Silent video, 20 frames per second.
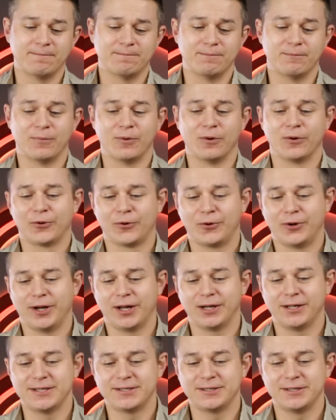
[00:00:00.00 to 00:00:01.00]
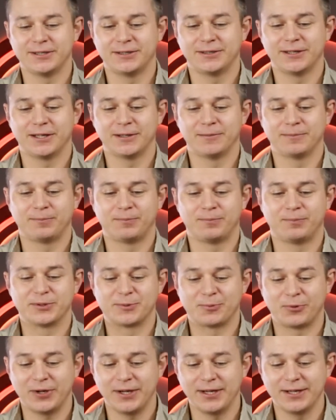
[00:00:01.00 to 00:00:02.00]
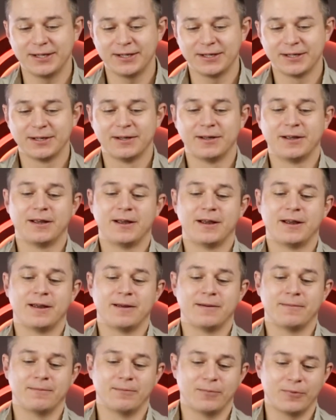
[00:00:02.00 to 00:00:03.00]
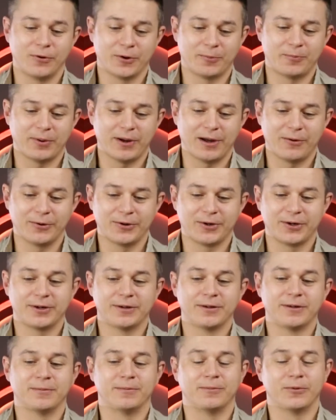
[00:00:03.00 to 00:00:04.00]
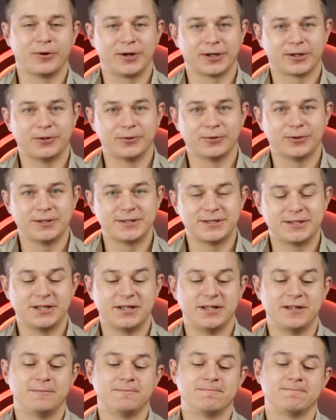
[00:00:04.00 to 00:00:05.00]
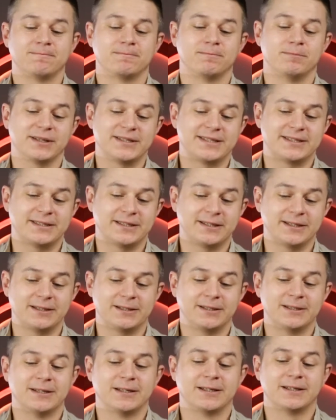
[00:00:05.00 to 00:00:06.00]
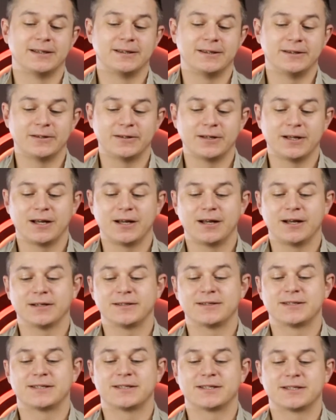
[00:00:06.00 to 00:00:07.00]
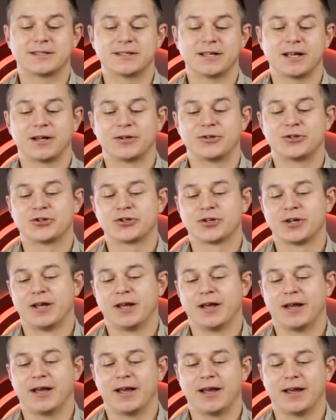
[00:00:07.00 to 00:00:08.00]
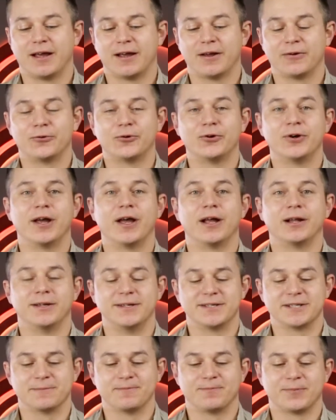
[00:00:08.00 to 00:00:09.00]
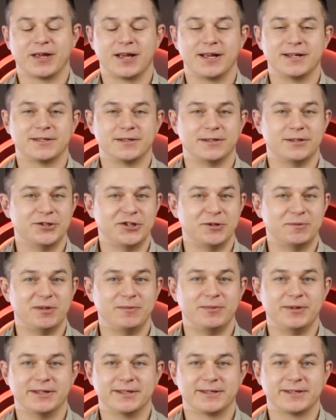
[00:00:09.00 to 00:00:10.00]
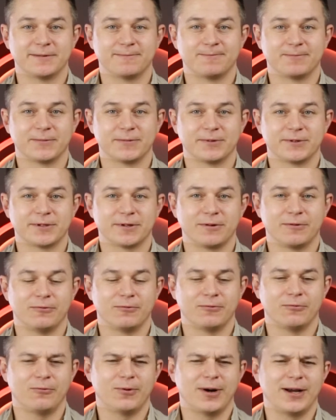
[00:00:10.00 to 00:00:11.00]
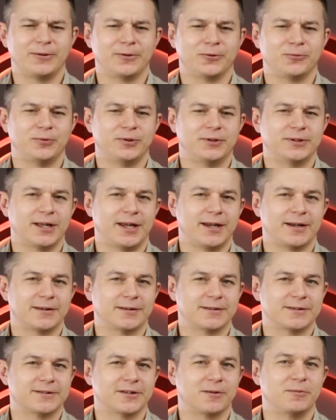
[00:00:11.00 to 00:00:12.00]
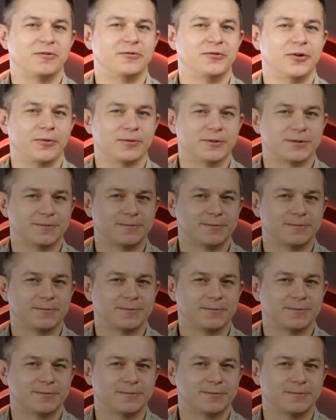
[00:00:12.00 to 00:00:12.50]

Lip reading: more realistic than spring, more power, more accuracy, but still not such realism as in GBBs. So why don't we take some of those?